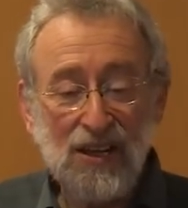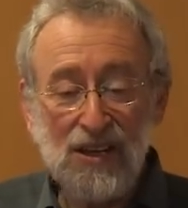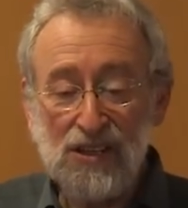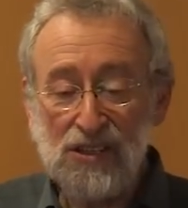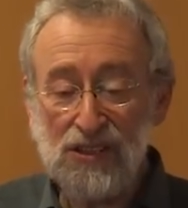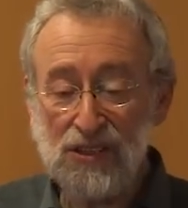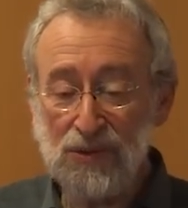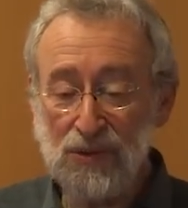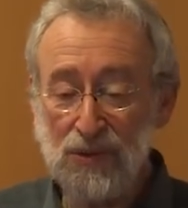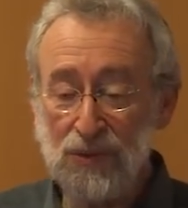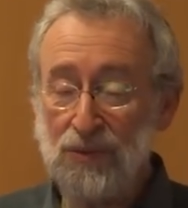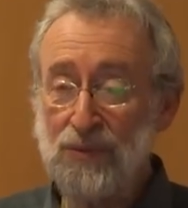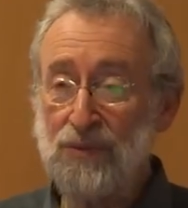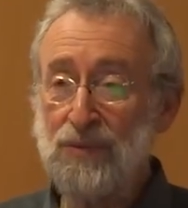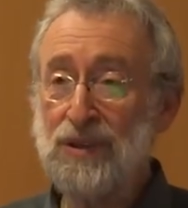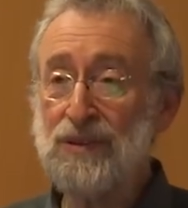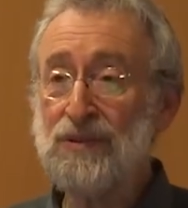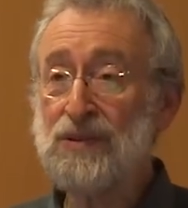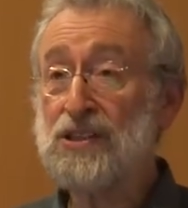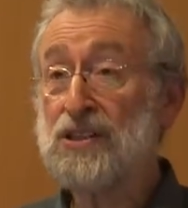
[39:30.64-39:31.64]
So
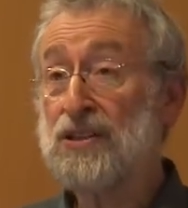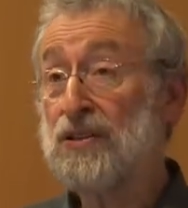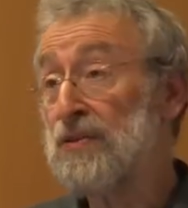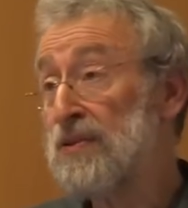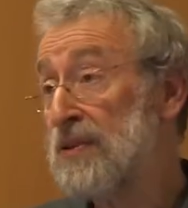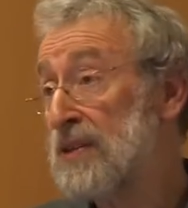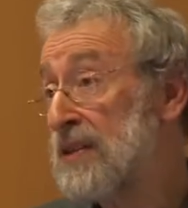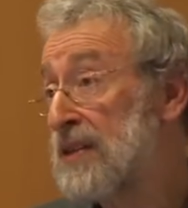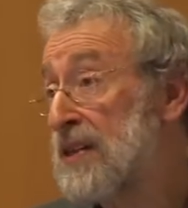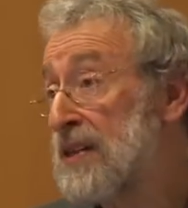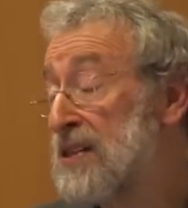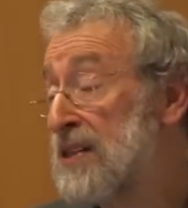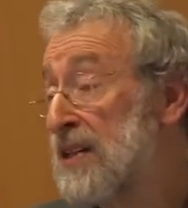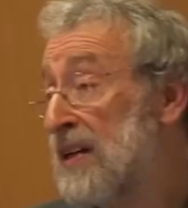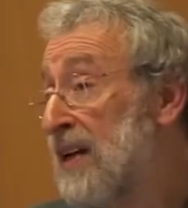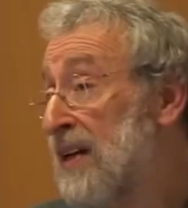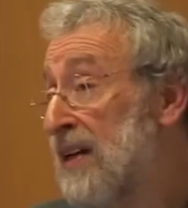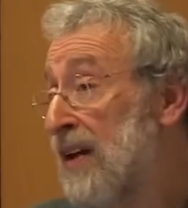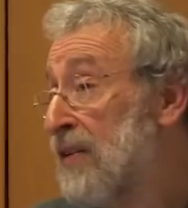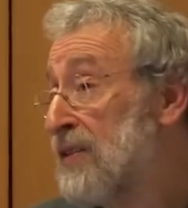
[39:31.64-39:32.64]
there's
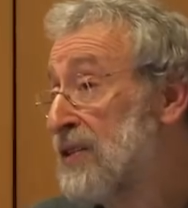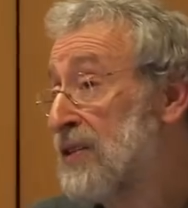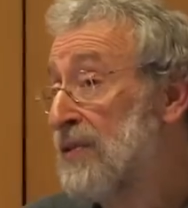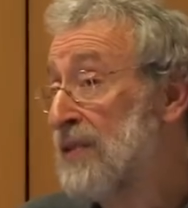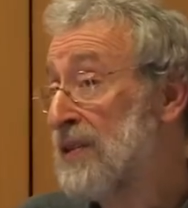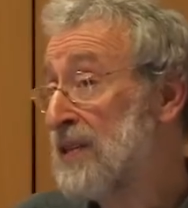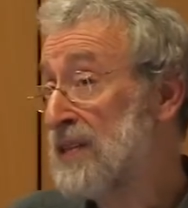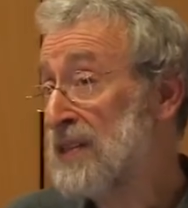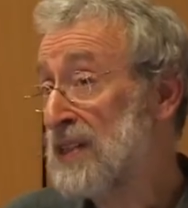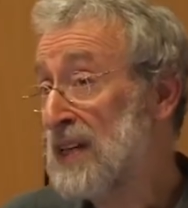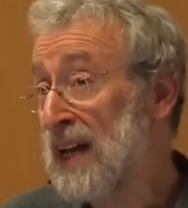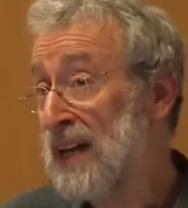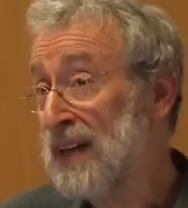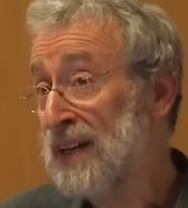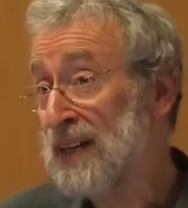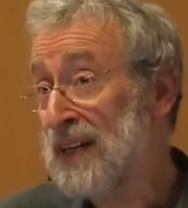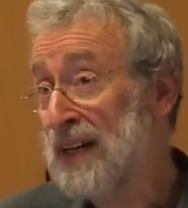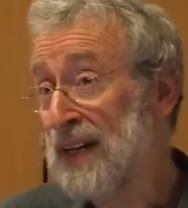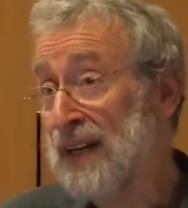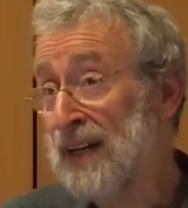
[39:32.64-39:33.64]
a lot to
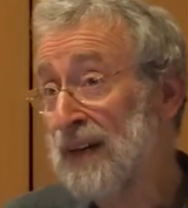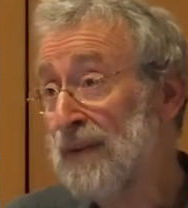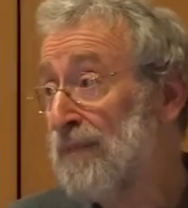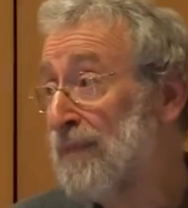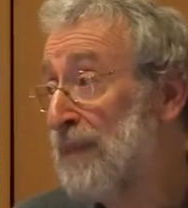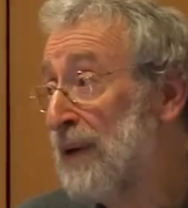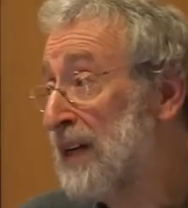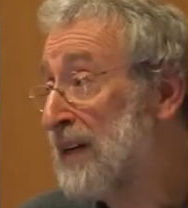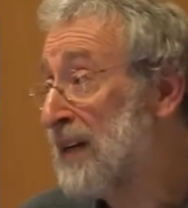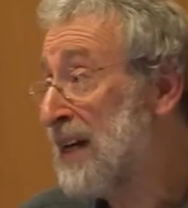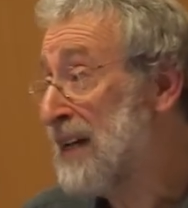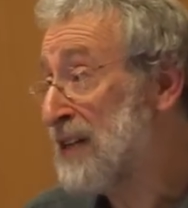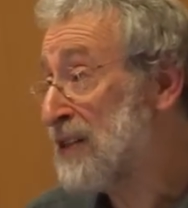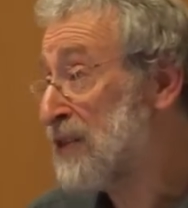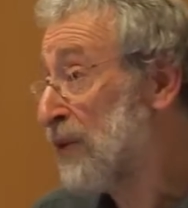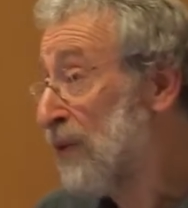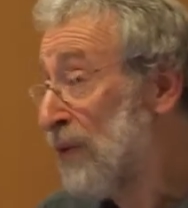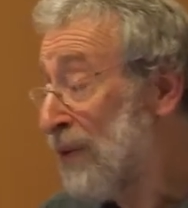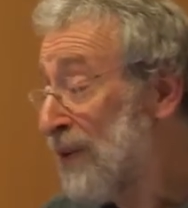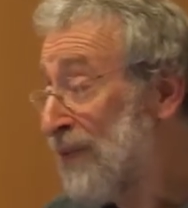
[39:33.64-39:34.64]
understand here, but
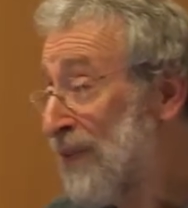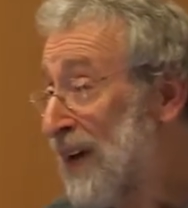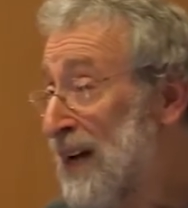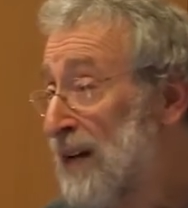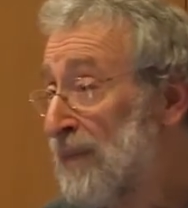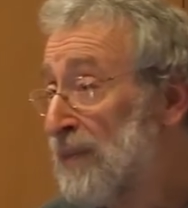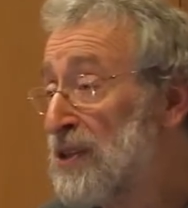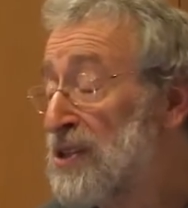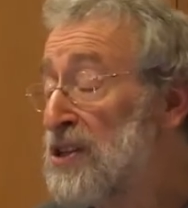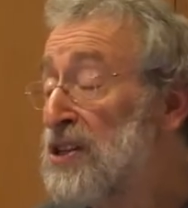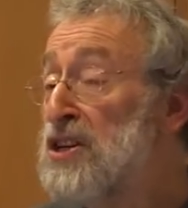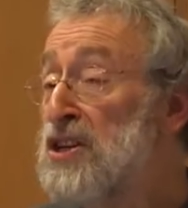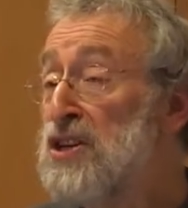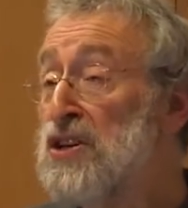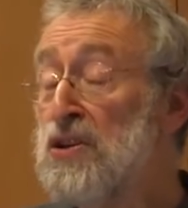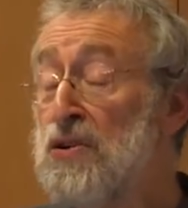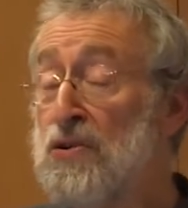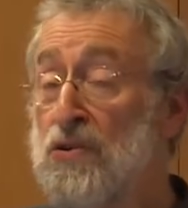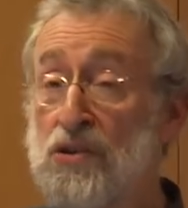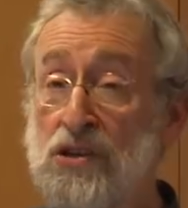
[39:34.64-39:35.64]
it's all available. There's a
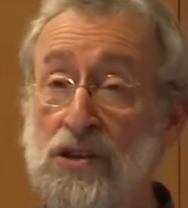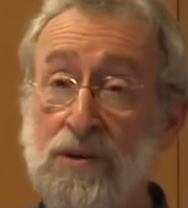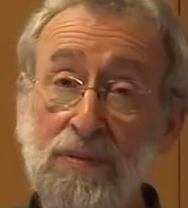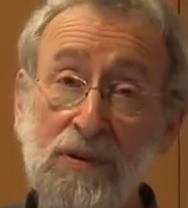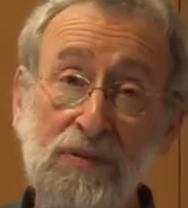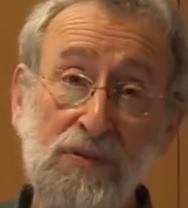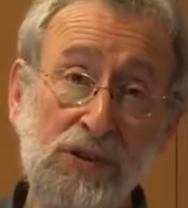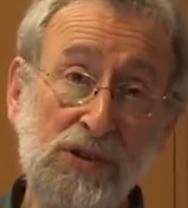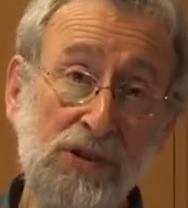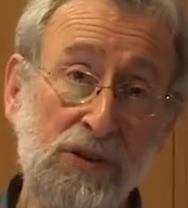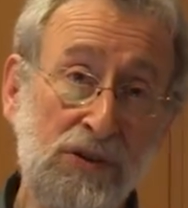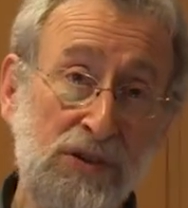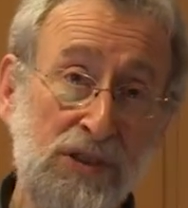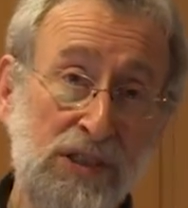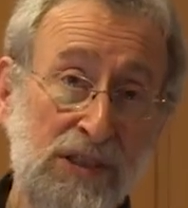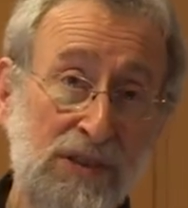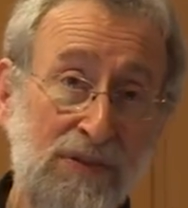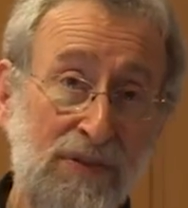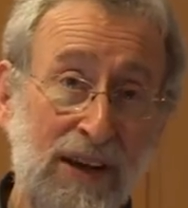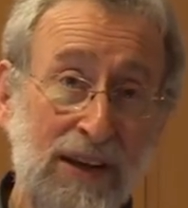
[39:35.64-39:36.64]
huge number of
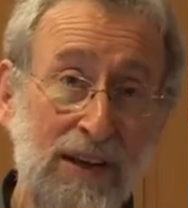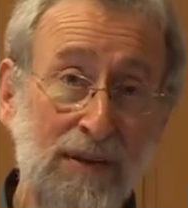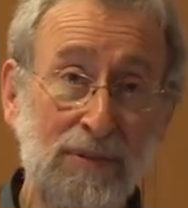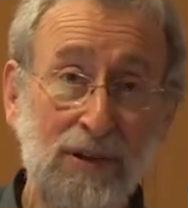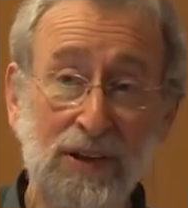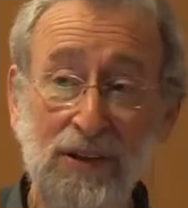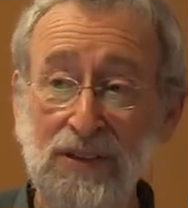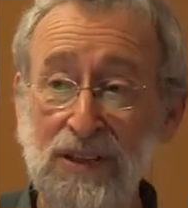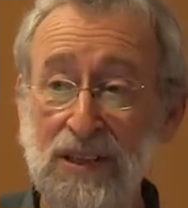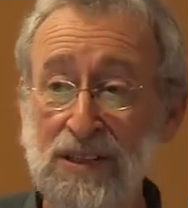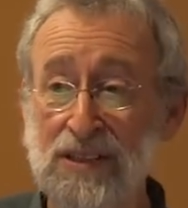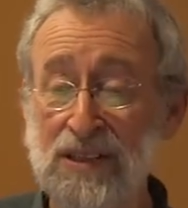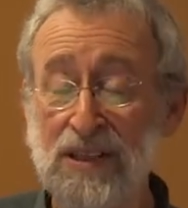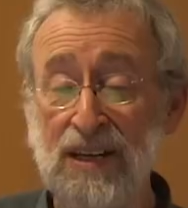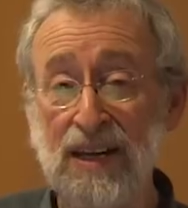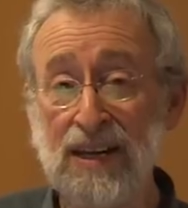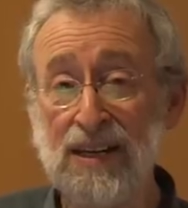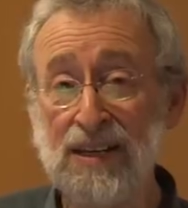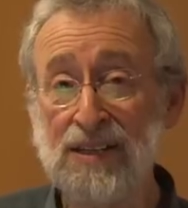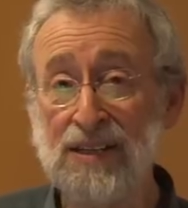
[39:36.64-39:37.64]
resources available on the
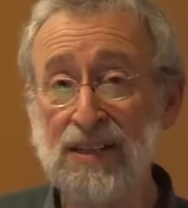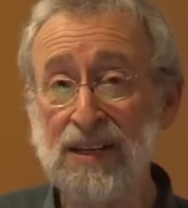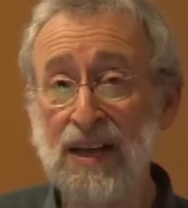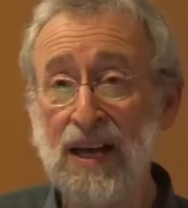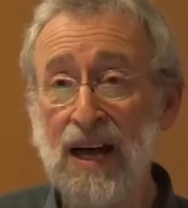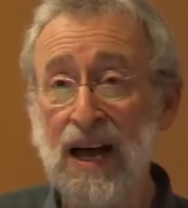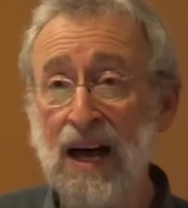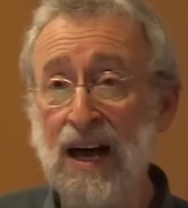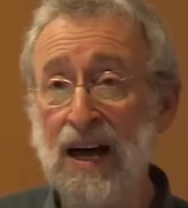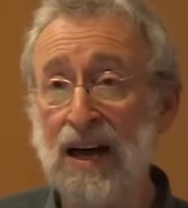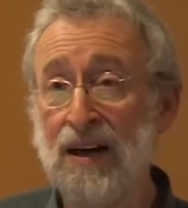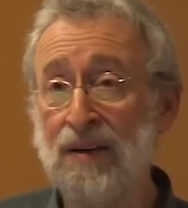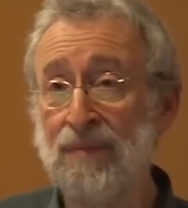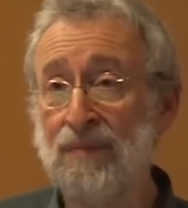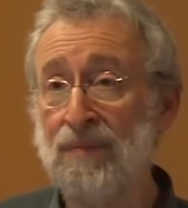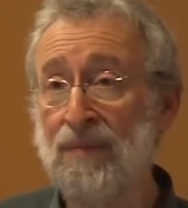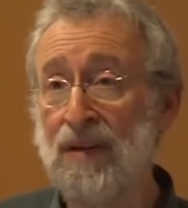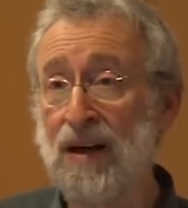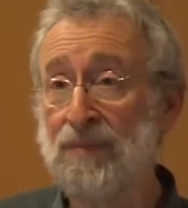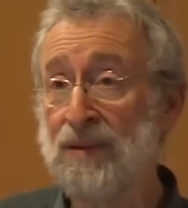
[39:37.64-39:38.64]
internet.
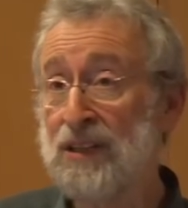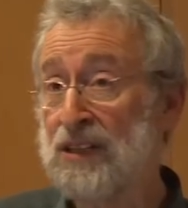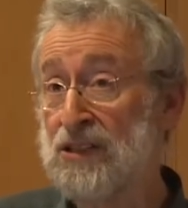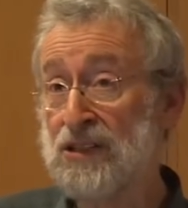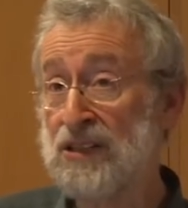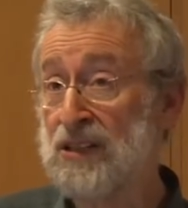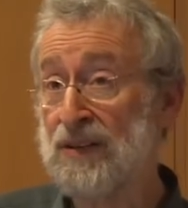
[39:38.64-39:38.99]
I mean,